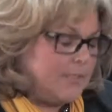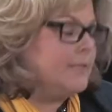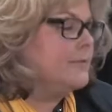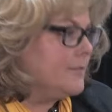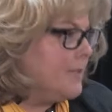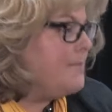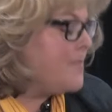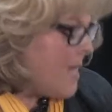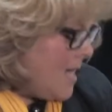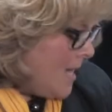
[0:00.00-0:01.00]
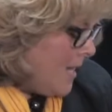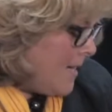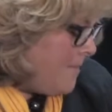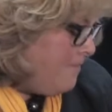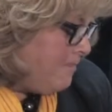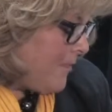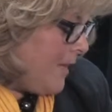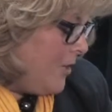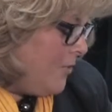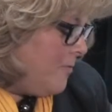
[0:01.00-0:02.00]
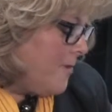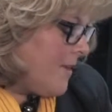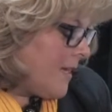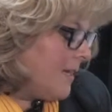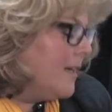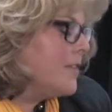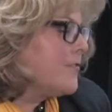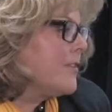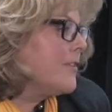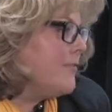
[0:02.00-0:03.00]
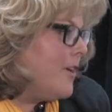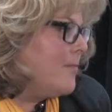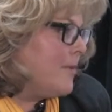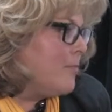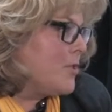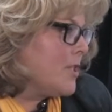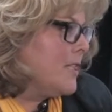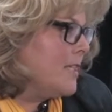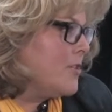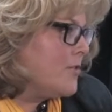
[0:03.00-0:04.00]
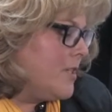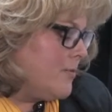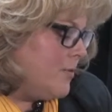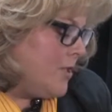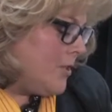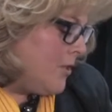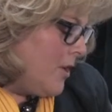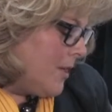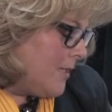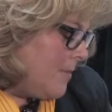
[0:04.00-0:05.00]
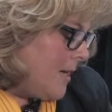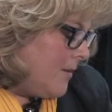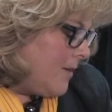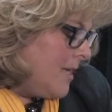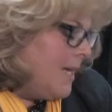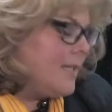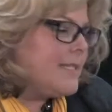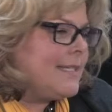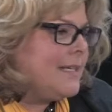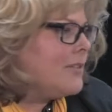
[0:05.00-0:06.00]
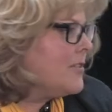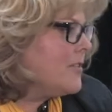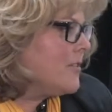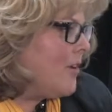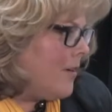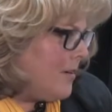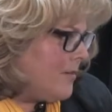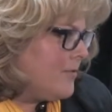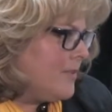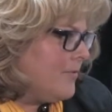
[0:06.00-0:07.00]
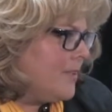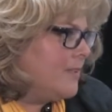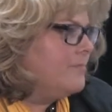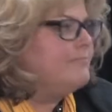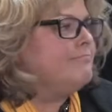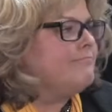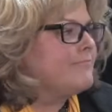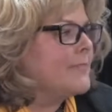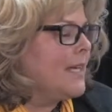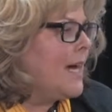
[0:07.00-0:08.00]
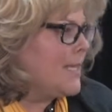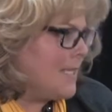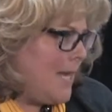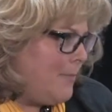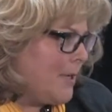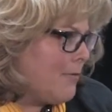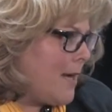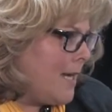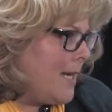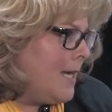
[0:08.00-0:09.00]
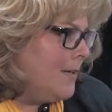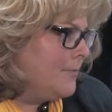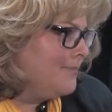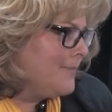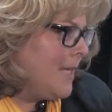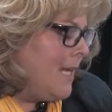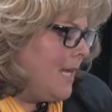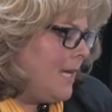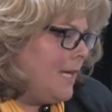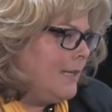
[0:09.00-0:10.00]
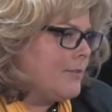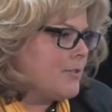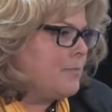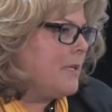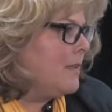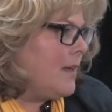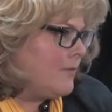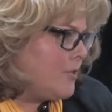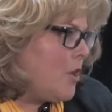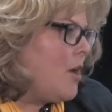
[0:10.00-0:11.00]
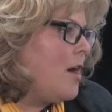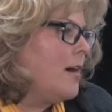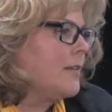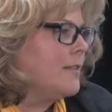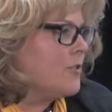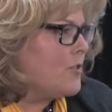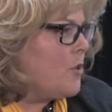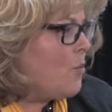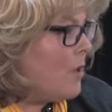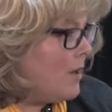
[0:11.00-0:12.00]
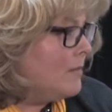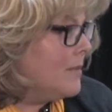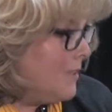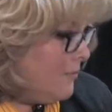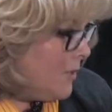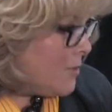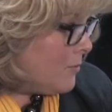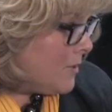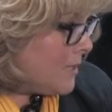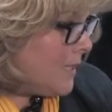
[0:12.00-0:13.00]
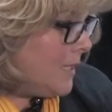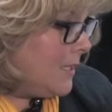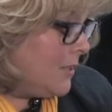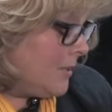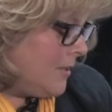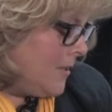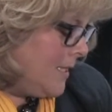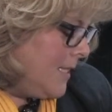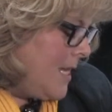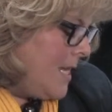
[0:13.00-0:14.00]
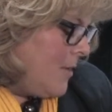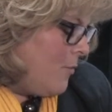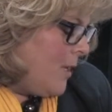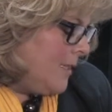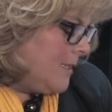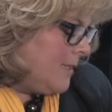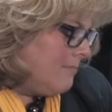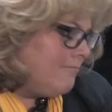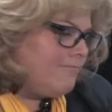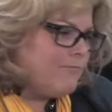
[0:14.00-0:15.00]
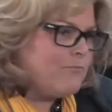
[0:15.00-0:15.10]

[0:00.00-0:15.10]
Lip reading: Yeah, right. You've been recognized for your involvement in pushing the industry, as we just talked about. Standards are sort of a hot topic right now. Mm-hmm. And there's been a lot of talk, and there's no one individual standard. Sure. And